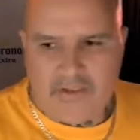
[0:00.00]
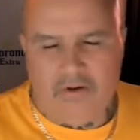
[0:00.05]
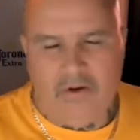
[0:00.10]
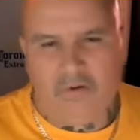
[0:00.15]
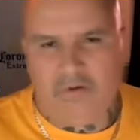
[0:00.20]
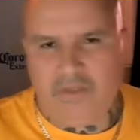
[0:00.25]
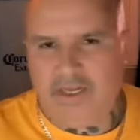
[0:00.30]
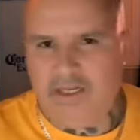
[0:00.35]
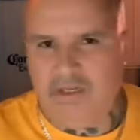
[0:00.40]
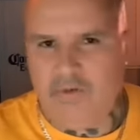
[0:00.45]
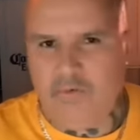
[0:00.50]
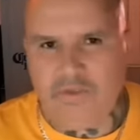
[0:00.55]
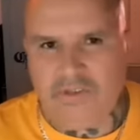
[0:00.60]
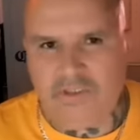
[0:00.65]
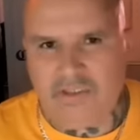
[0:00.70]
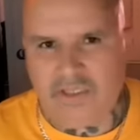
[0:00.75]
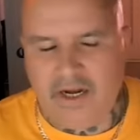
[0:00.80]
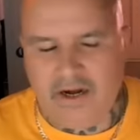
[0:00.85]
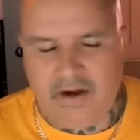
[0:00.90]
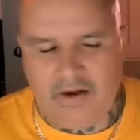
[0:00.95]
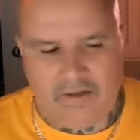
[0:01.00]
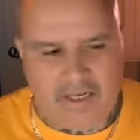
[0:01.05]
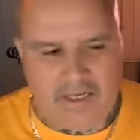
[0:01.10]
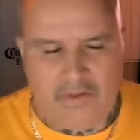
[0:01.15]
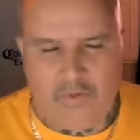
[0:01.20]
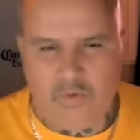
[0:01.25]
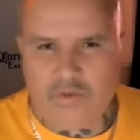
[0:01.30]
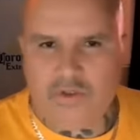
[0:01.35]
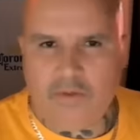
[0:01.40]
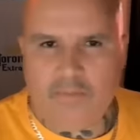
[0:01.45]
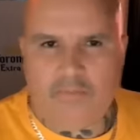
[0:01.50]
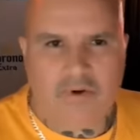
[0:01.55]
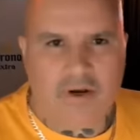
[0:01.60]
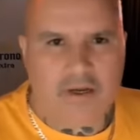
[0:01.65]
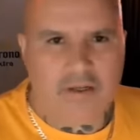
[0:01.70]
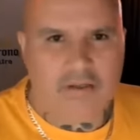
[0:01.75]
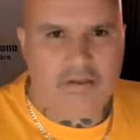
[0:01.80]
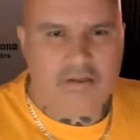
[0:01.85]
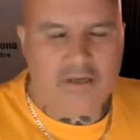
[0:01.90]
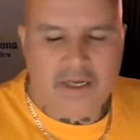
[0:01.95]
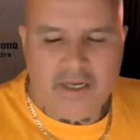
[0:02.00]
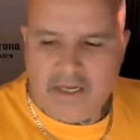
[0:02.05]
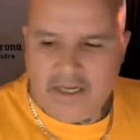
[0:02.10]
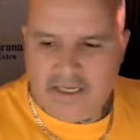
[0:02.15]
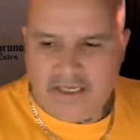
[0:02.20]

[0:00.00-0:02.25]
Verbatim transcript: know that he was there, that he was a brother.